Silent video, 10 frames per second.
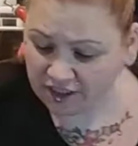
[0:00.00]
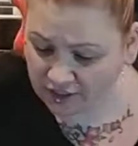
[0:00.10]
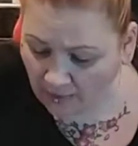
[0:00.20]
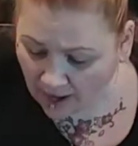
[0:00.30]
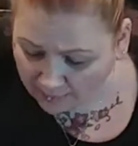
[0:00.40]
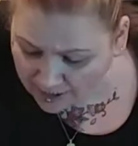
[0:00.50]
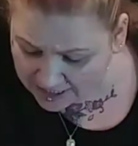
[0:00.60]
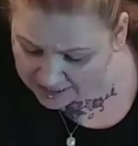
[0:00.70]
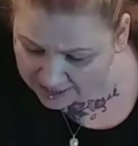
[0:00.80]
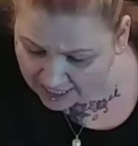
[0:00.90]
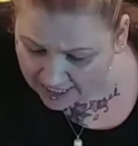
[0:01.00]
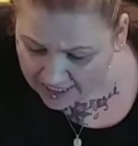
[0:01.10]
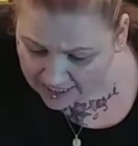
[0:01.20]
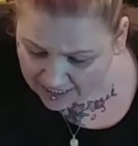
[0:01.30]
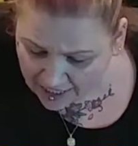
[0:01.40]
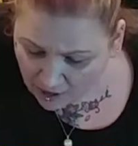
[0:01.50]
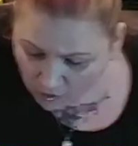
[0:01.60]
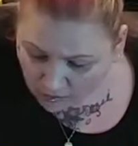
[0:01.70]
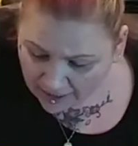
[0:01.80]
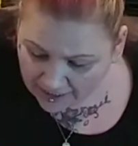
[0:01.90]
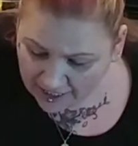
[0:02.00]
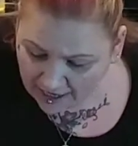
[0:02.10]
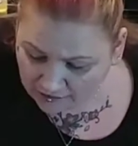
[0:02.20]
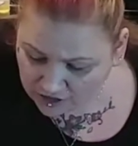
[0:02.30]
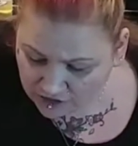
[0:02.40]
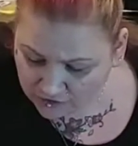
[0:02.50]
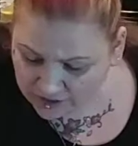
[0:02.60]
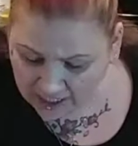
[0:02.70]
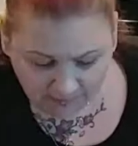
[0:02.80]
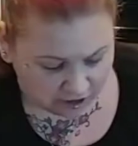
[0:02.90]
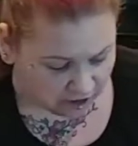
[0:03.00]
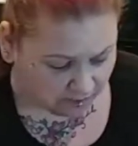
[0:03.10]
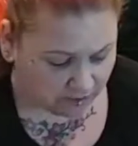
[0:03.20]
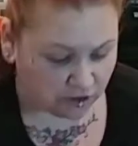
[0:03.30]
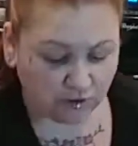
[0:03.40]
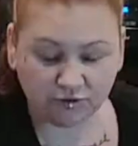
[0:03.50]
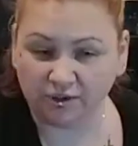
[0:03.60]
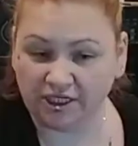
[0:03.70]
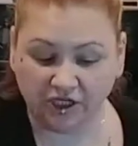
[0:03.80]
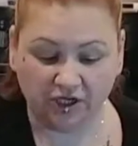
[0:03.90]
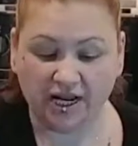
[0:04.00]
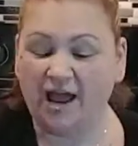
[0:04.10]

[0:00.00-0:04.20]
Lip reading: So I'm going to say right now 2 tablespoons was really good.